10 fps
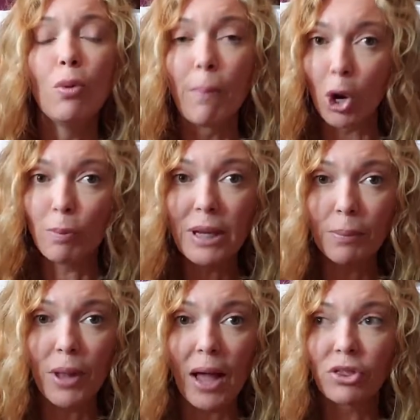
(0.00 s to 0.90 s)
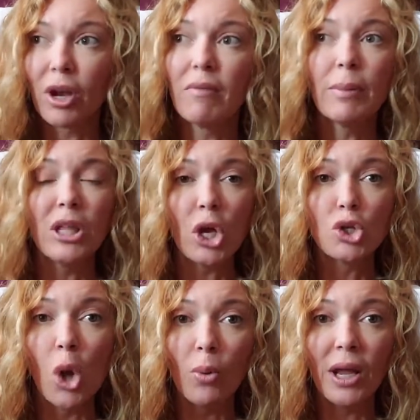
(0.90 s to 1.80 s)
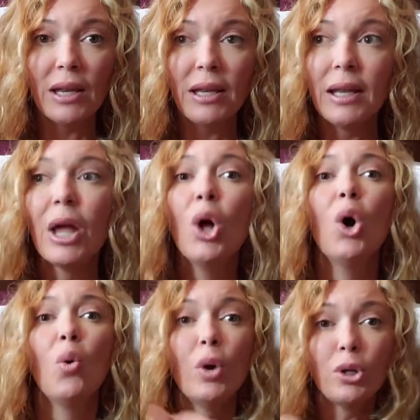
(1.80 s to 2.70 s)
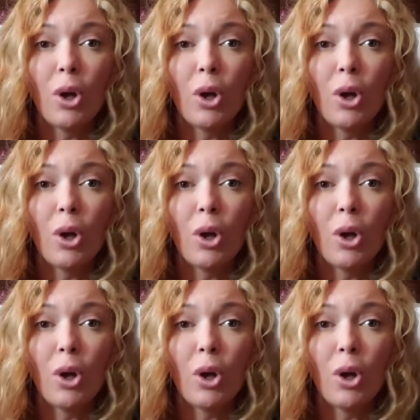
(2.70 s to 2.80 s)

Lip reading: bird people out there, everybody that donated would